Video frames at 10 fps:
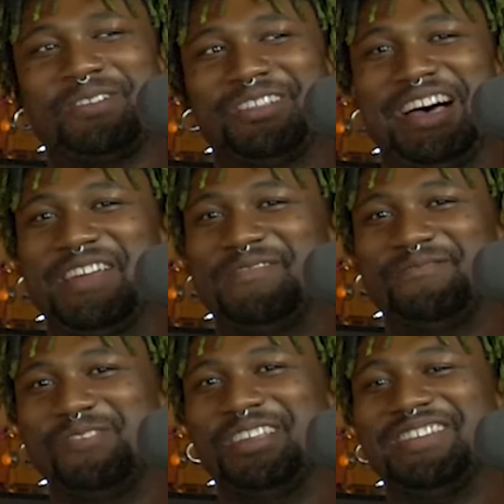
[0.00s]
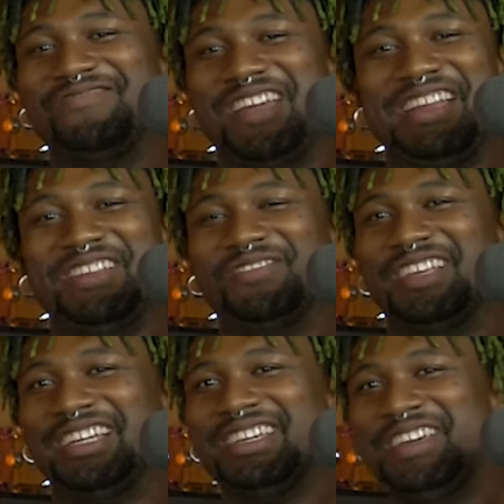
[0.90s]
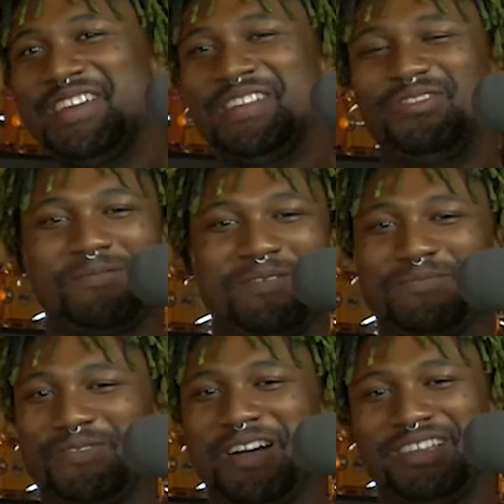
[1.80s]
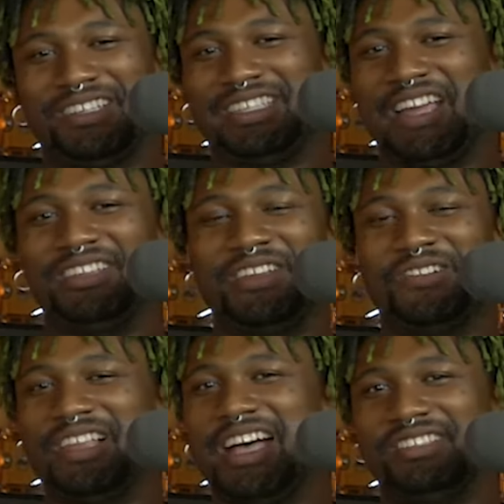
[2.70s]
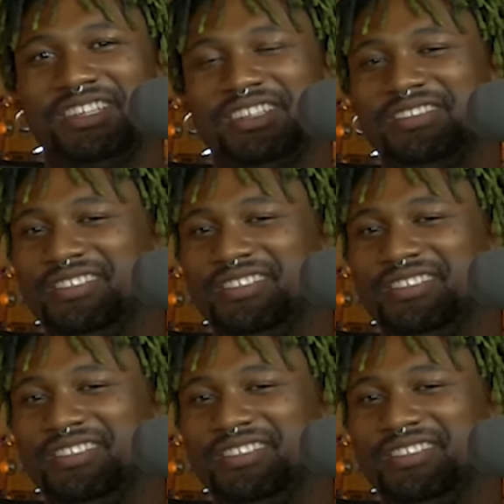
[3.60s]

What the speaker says: lot of really random like different projects that lasted.